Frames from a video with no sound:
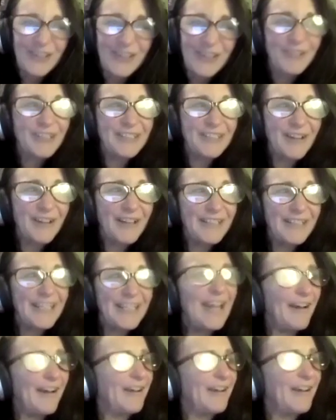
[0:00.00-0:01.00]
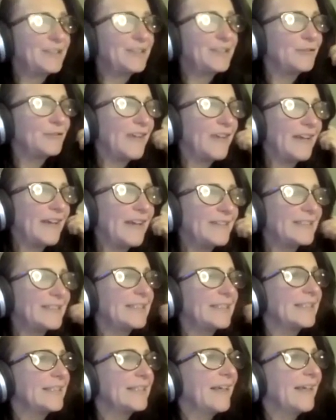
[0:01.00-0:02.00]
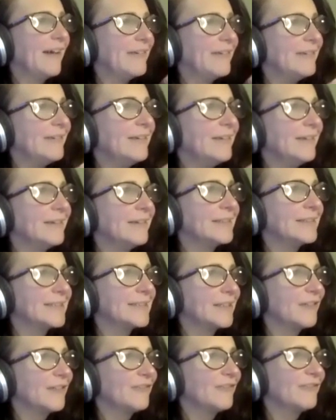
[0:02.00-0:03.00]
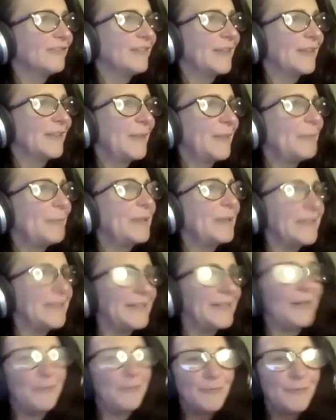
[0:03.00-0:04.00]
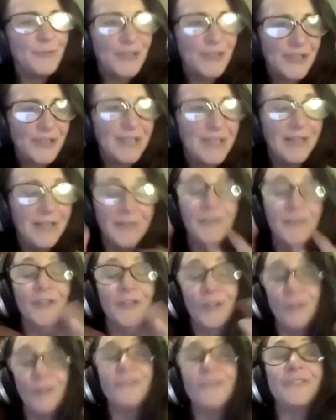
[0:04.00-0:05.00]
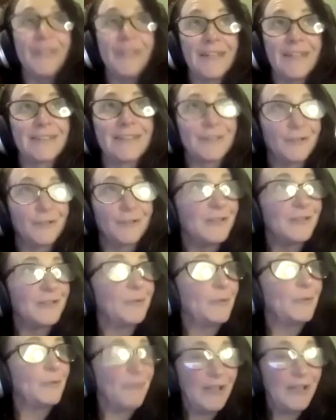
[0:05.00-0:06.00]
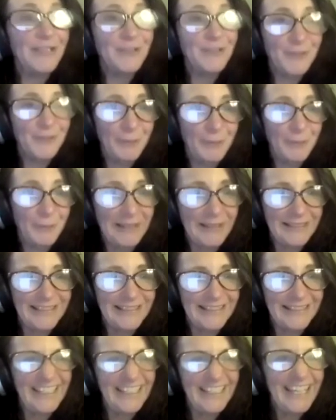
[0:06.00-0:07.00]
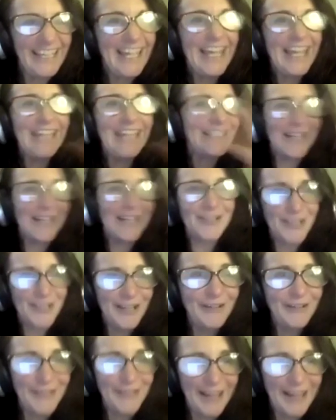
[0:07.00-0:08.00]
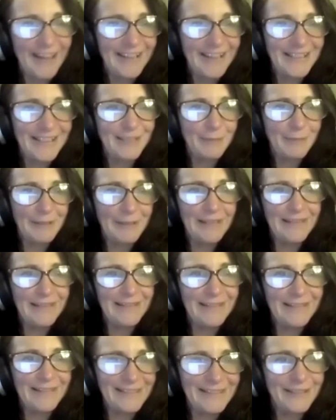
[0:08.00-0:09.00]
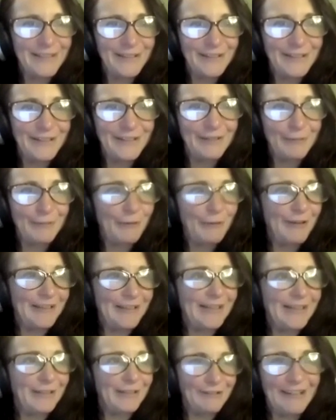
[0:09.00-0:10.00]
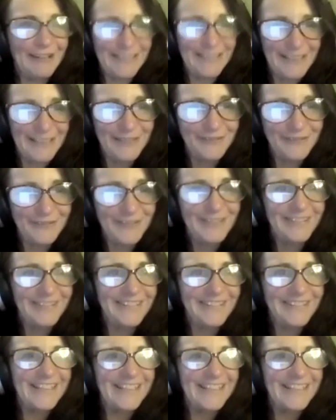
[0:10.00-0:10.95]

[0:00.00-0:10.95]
because I sort of had to unlearn stuff, but, you know, just learn the context of, in a professional capacity, it's actually okay to be quite aggressive and